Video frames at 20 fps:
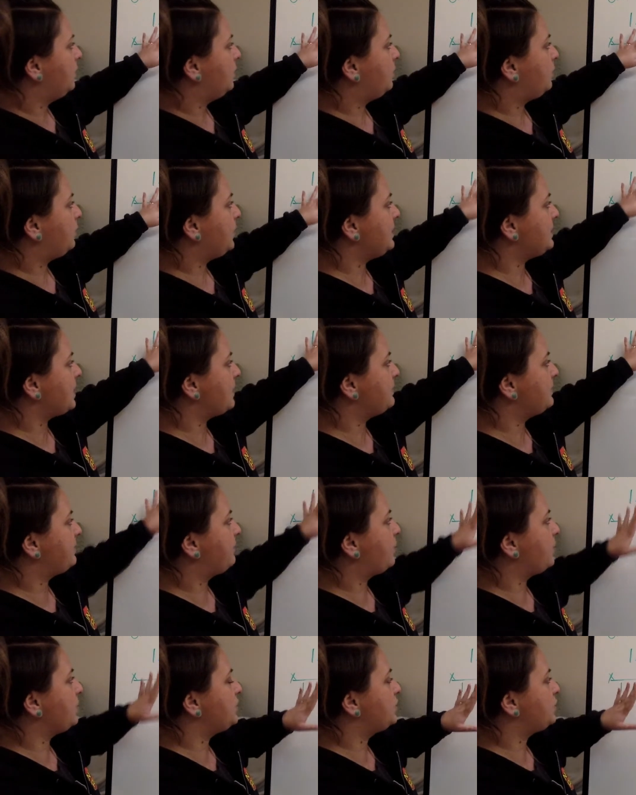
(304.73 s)
3 times
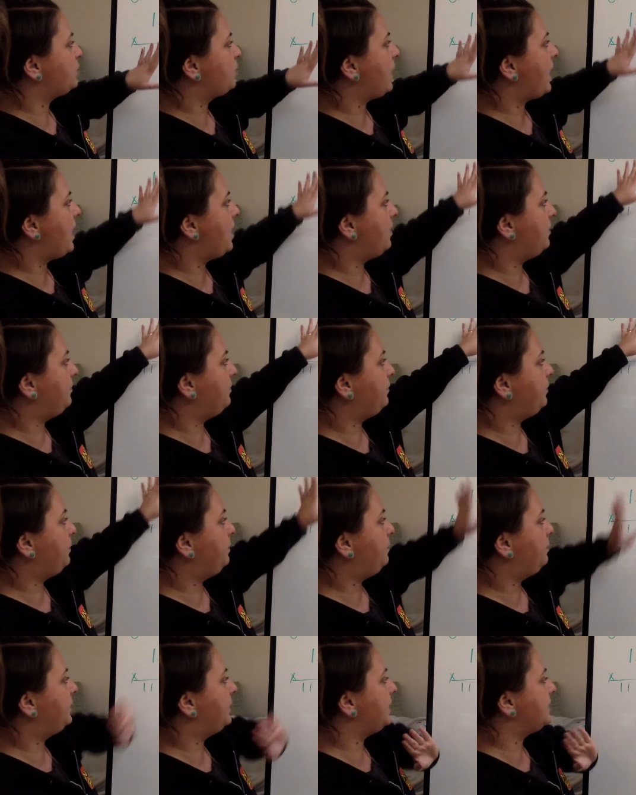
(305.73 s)
4 is 12,
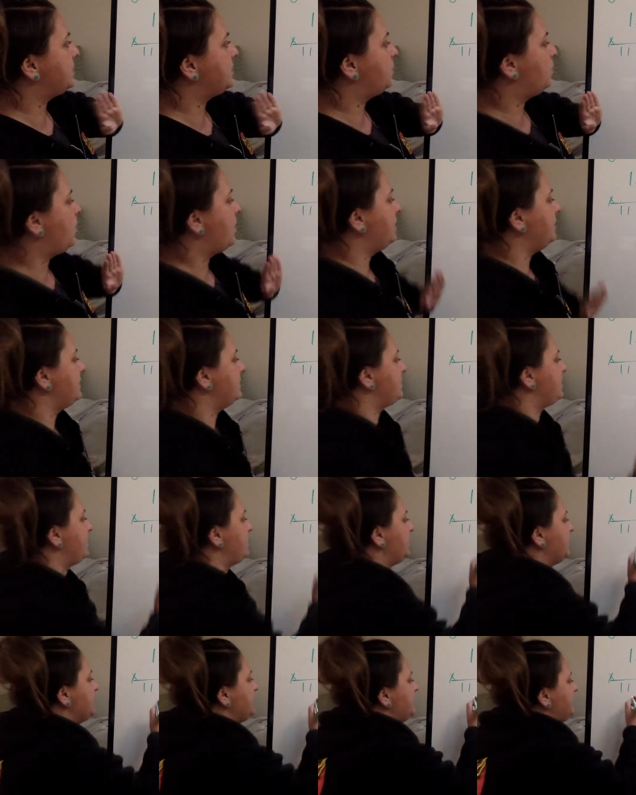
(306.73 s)
plus 1 is
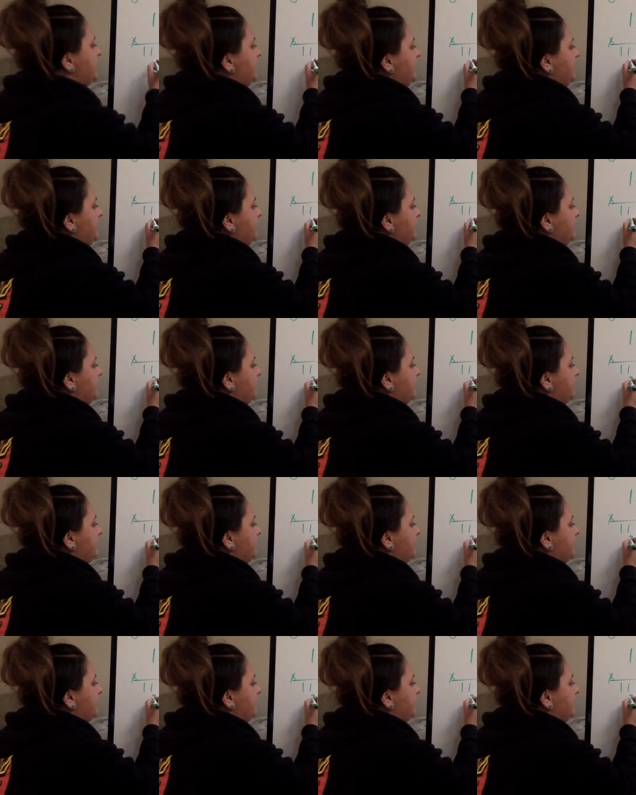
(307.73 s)
13.